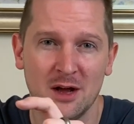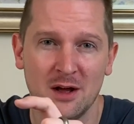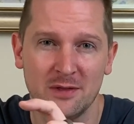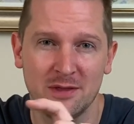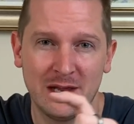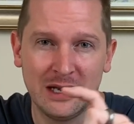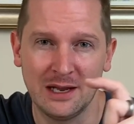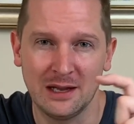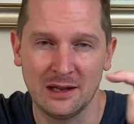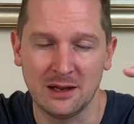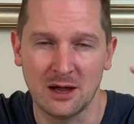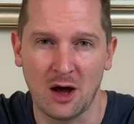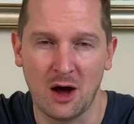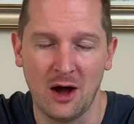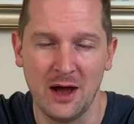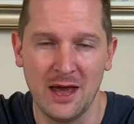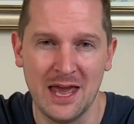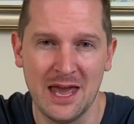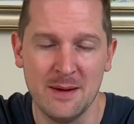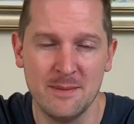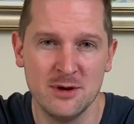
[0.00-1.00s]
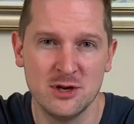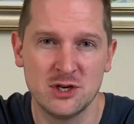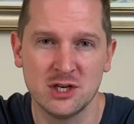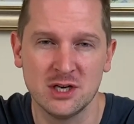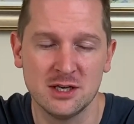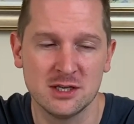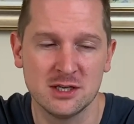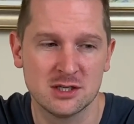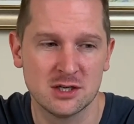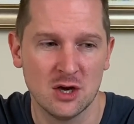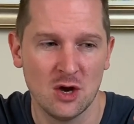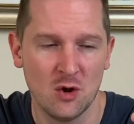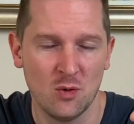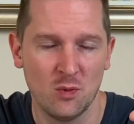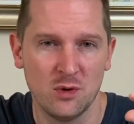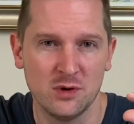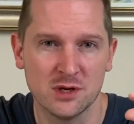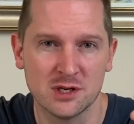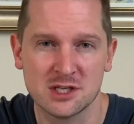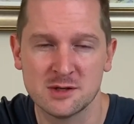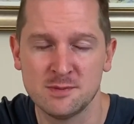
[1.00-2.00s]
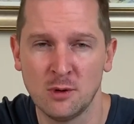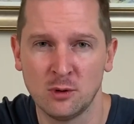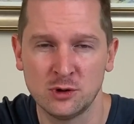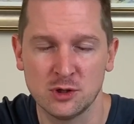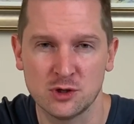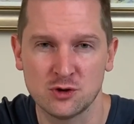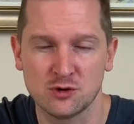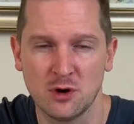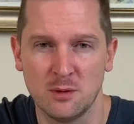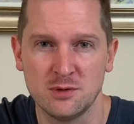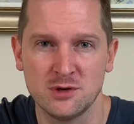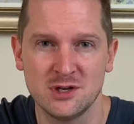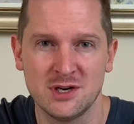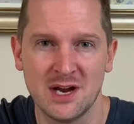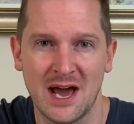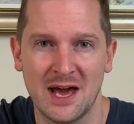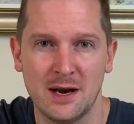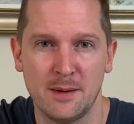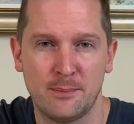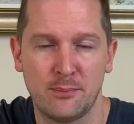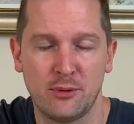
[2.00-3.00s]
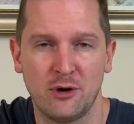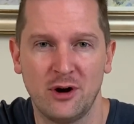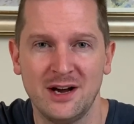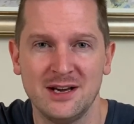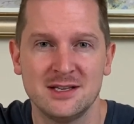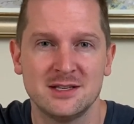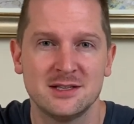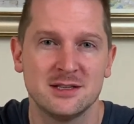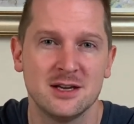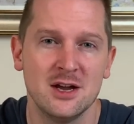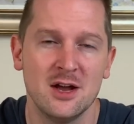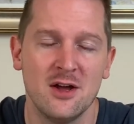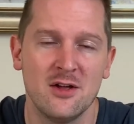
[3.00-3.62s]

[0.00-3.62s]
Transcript: the little images with a small description and a price.